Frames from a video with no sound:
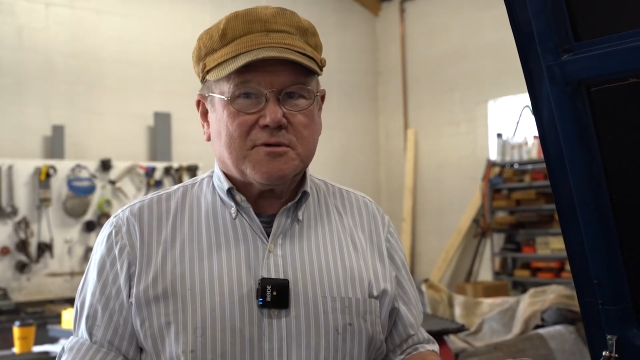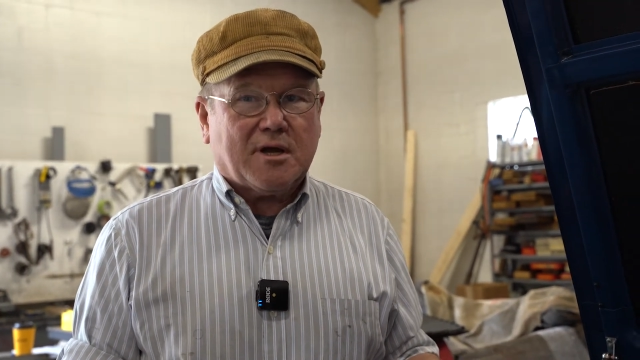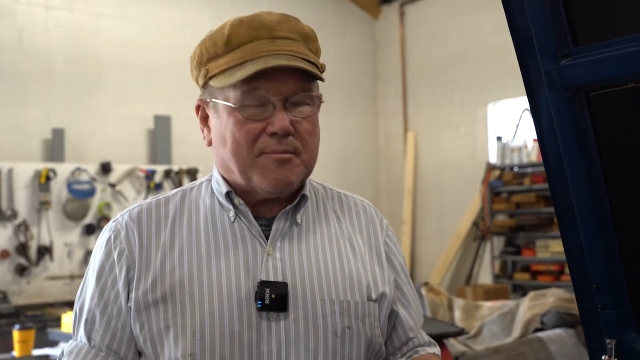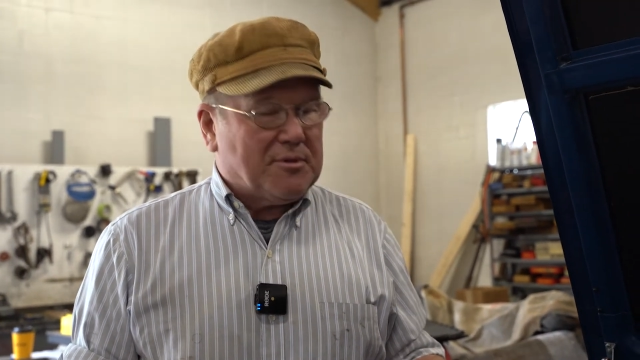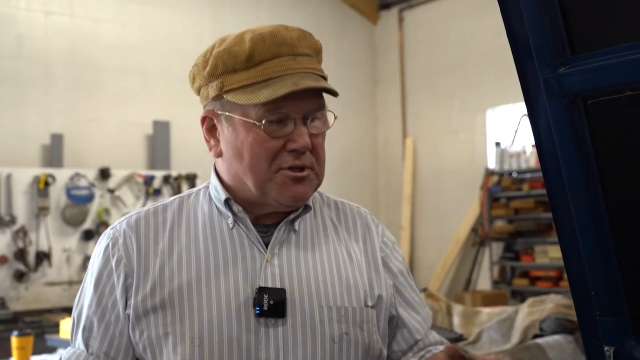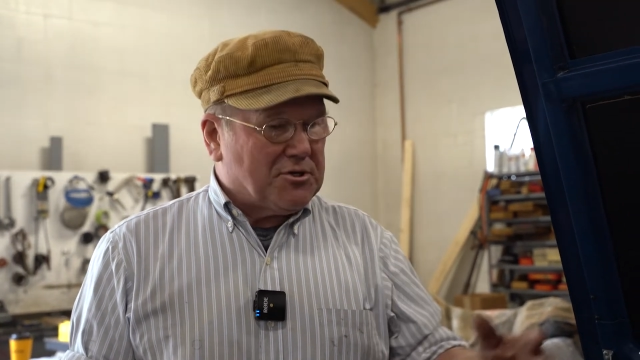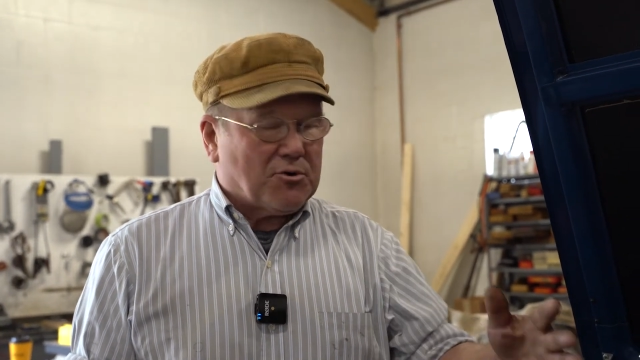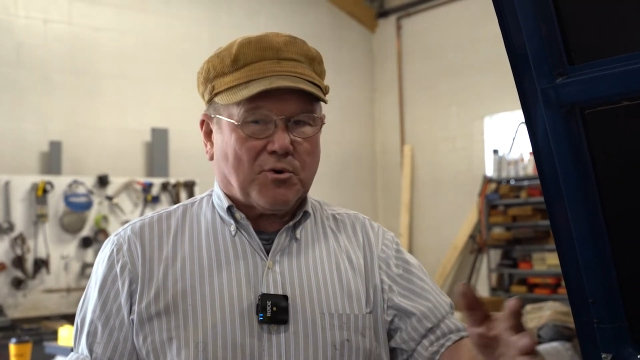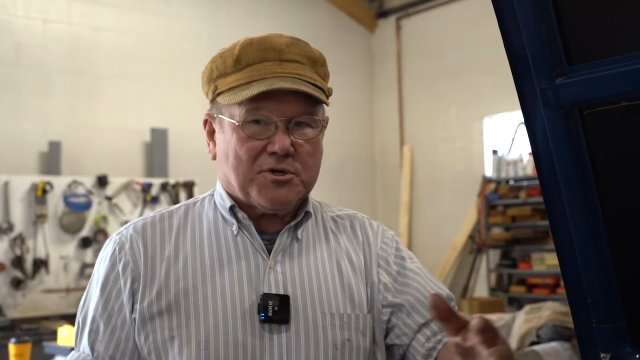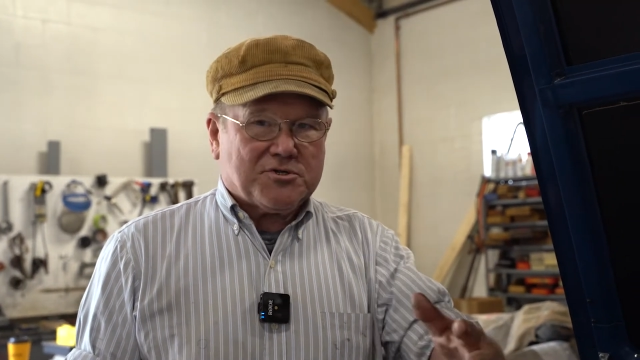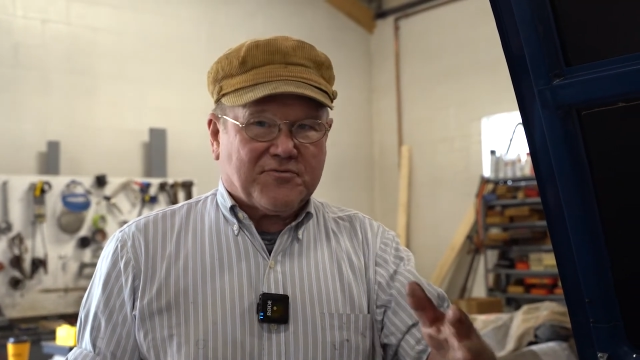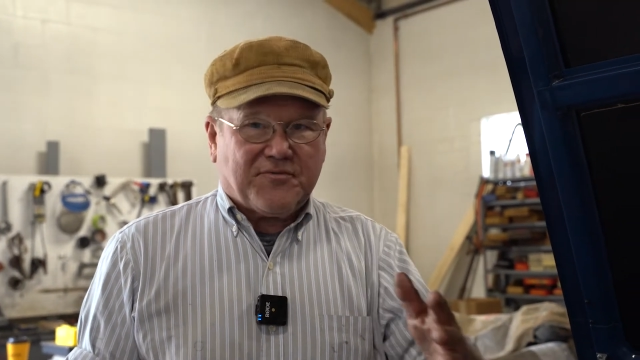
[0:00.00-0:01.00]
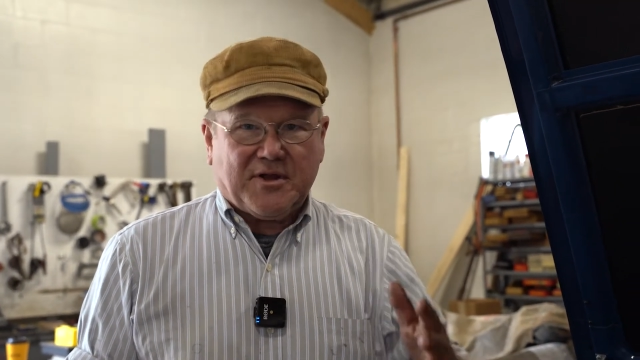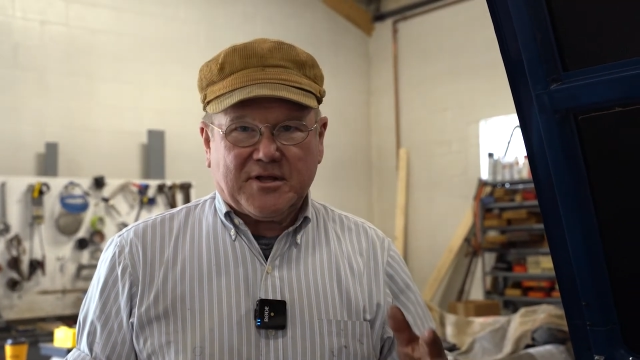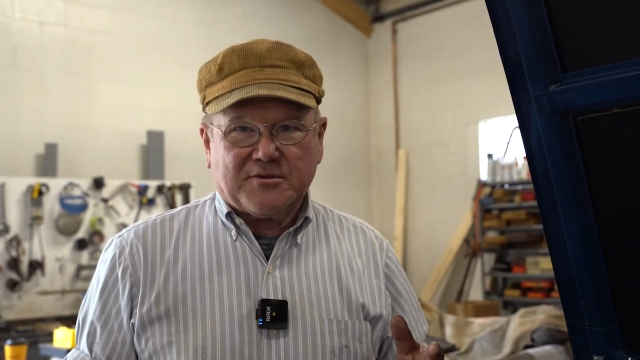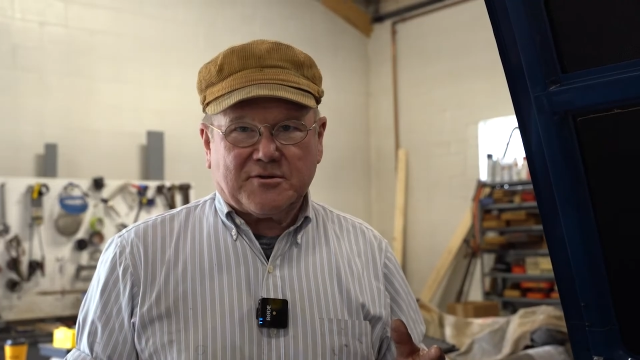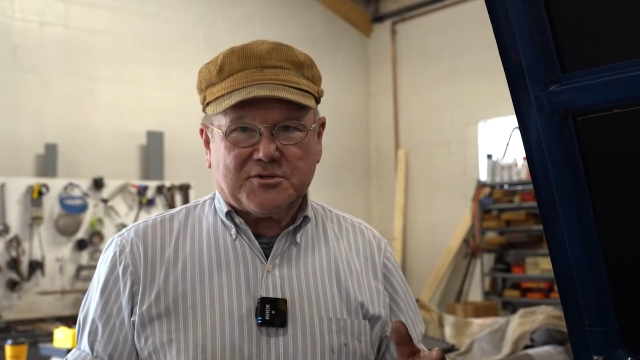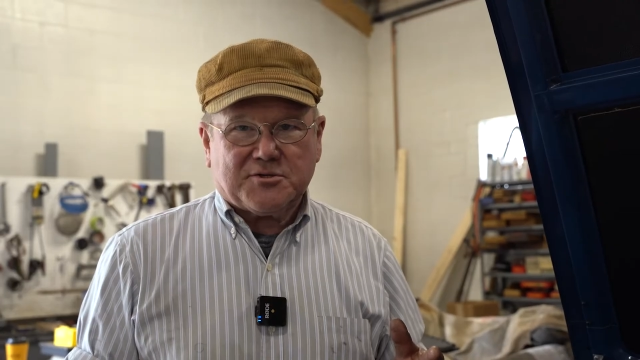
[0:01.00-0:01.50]
I mean, the doors
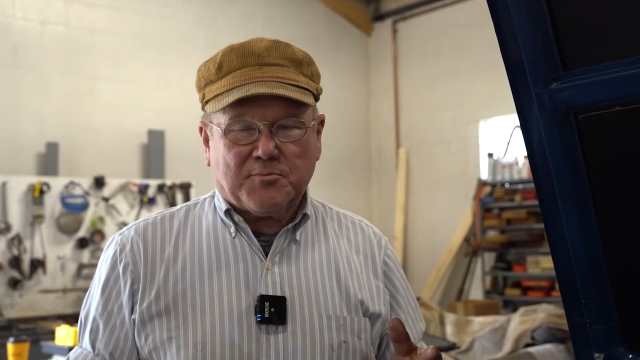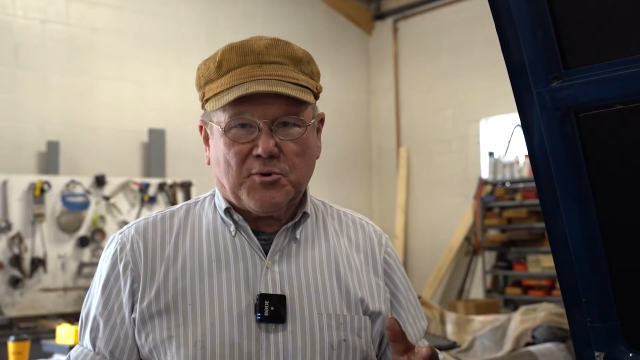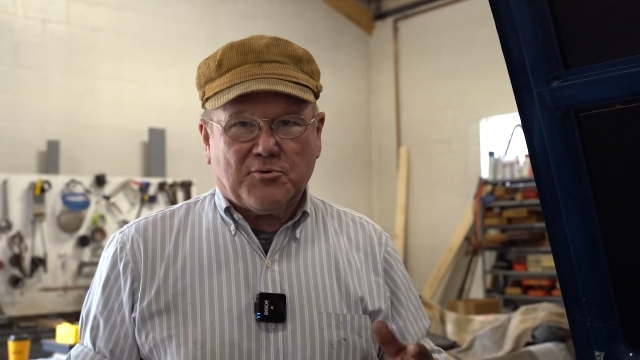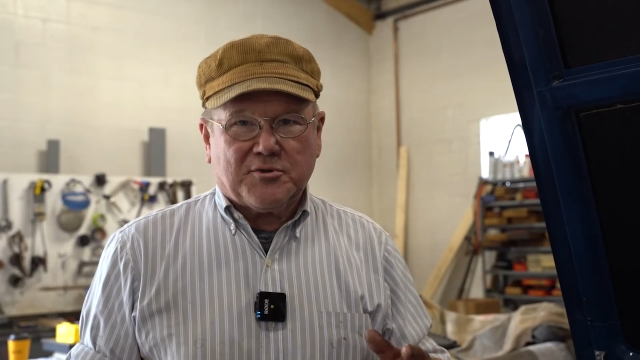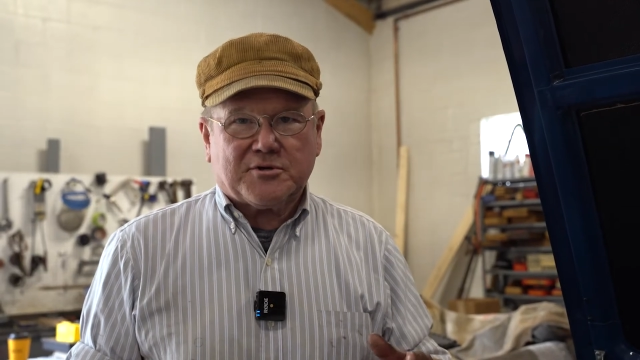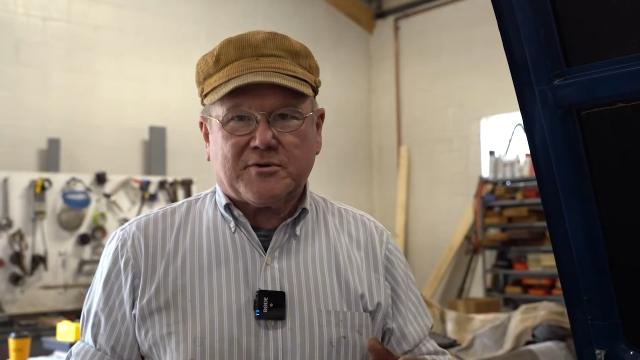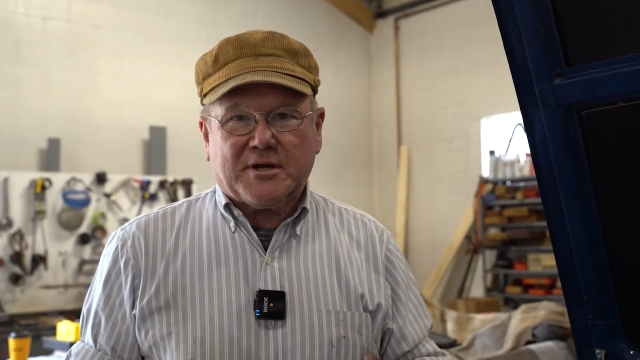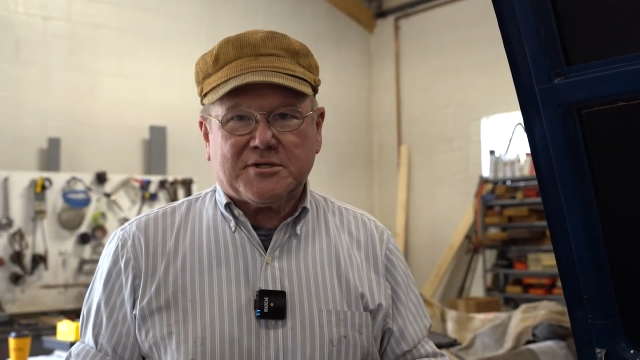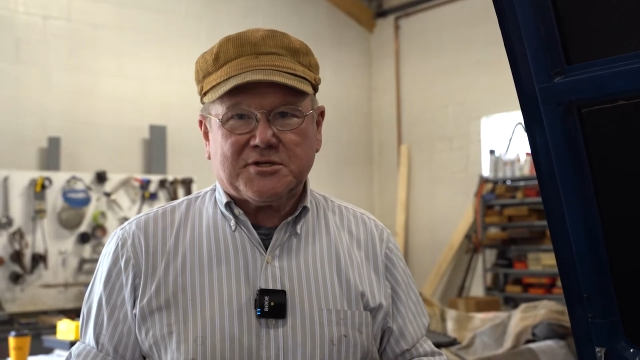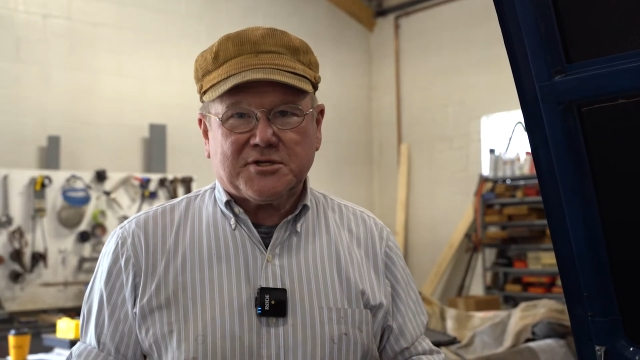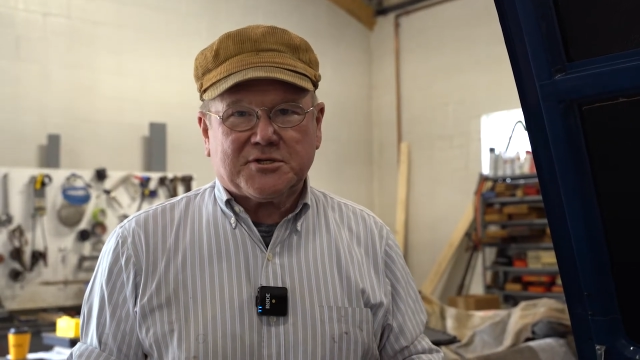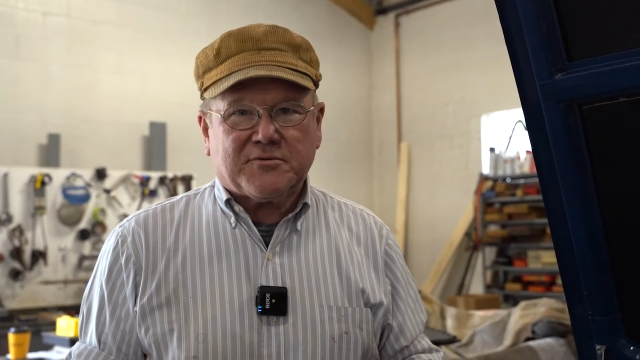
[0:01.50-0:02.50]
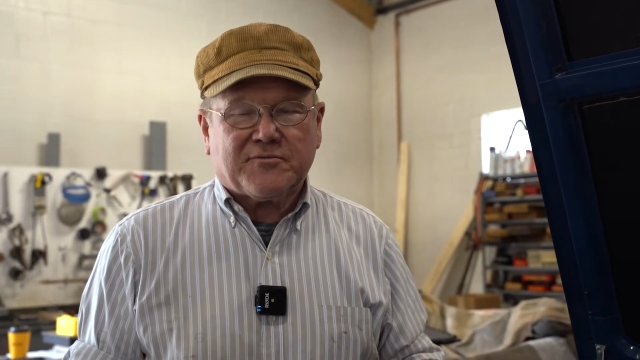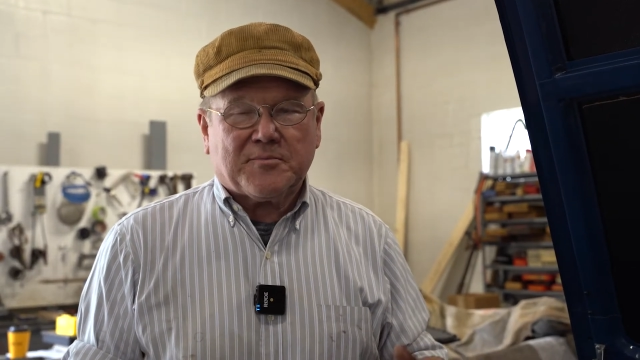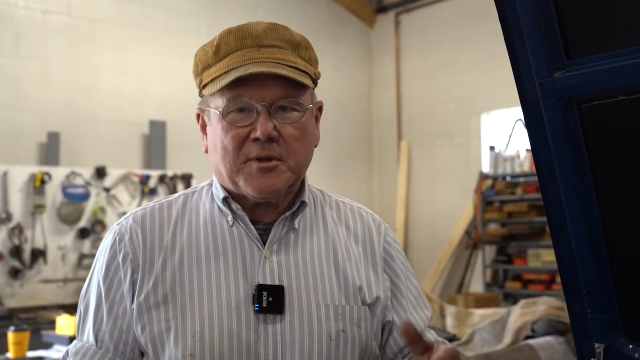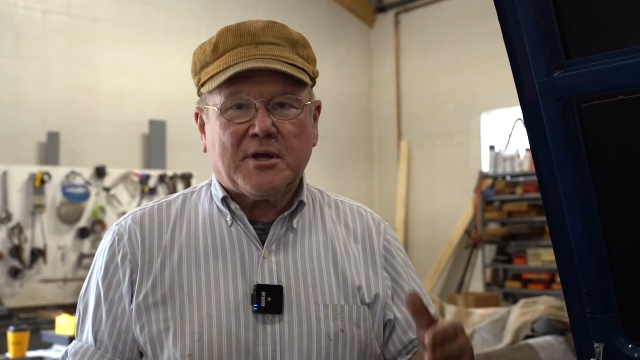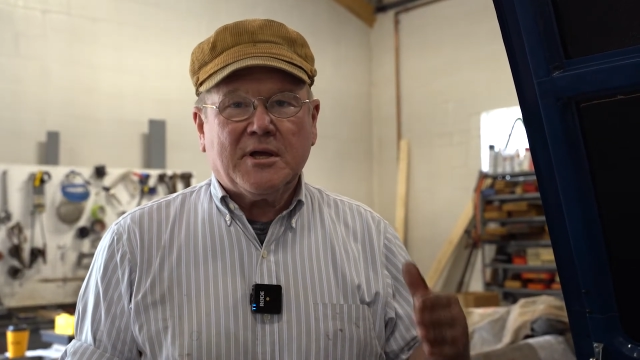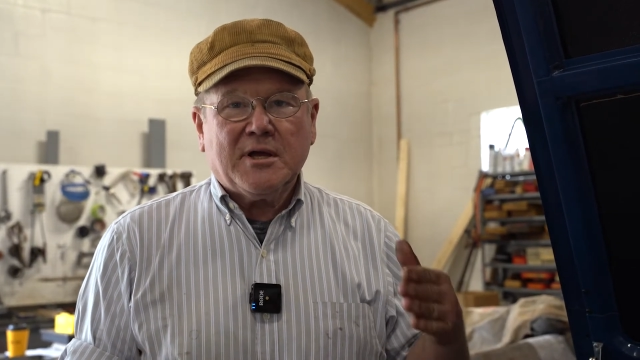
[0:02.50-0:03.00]
fit, they're smooth, the transition from the